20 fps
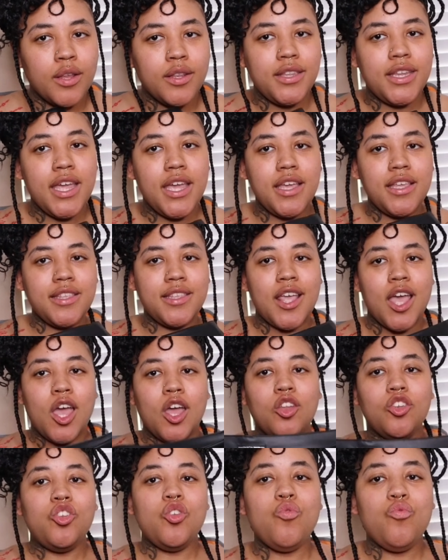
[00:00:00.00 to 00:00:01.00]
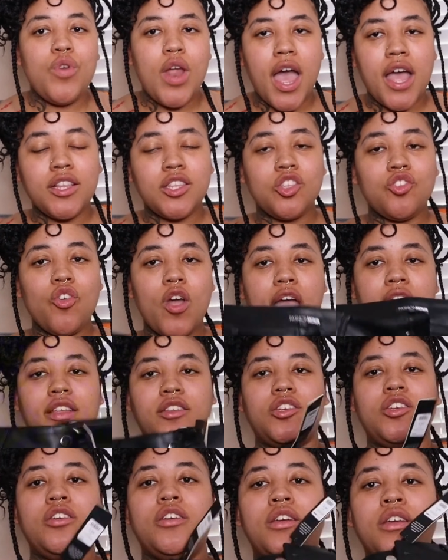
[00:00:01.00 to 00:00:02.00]
These do not
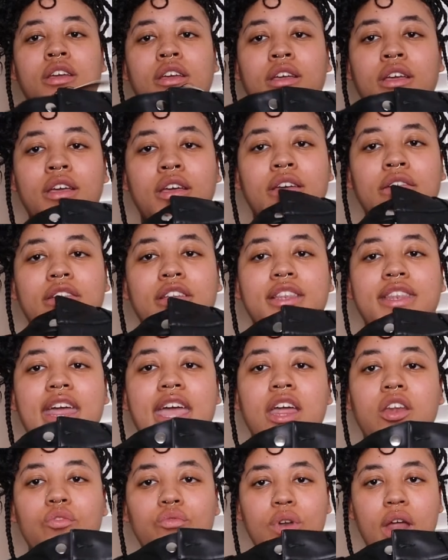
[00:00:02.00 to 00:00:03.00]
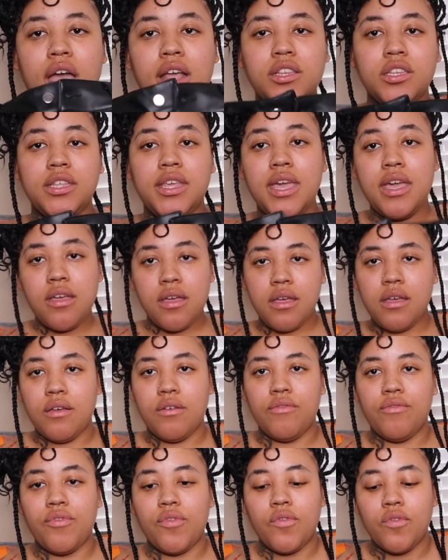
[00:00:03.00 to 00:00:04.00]
stretch. They do not
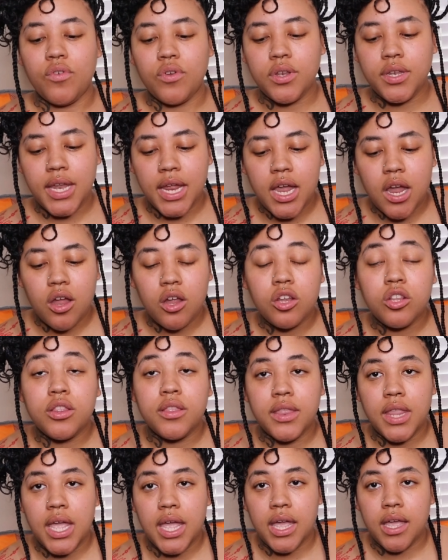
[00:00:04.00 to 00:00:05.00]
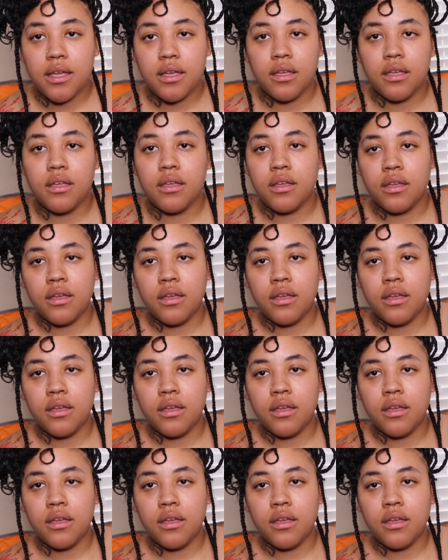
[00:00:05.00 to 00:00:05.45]
give. They're thick.